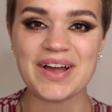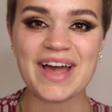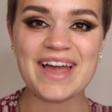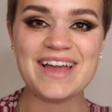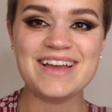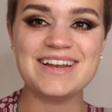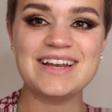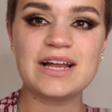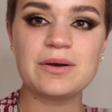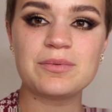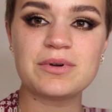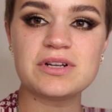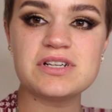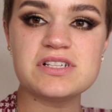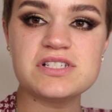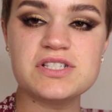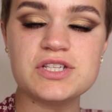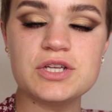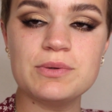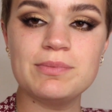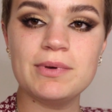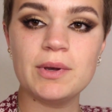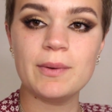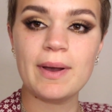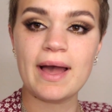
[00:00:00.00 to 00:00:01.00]
Okay, now I'm going to
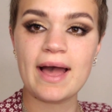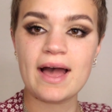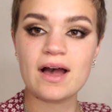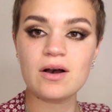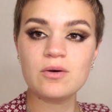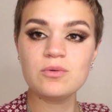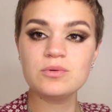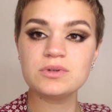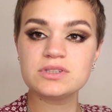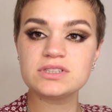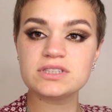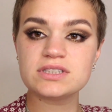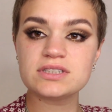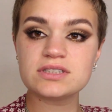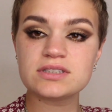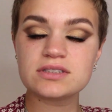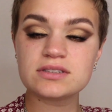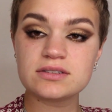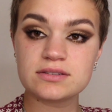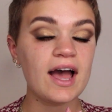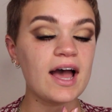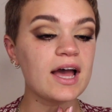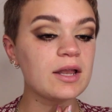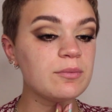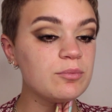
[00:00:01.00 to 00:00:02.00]
zoom you out
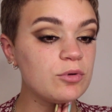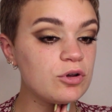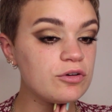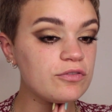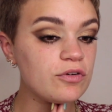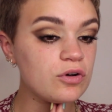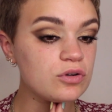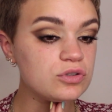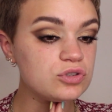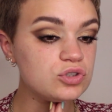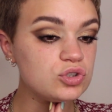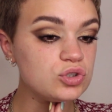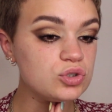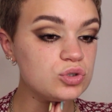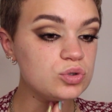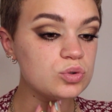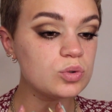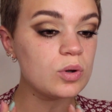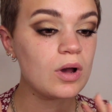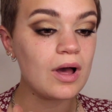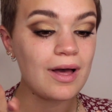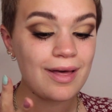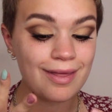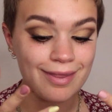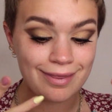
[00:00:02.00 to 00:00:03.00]
and move on
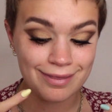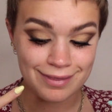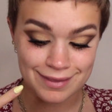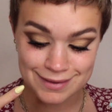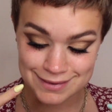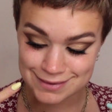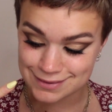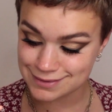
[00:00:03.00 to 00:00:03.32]
to the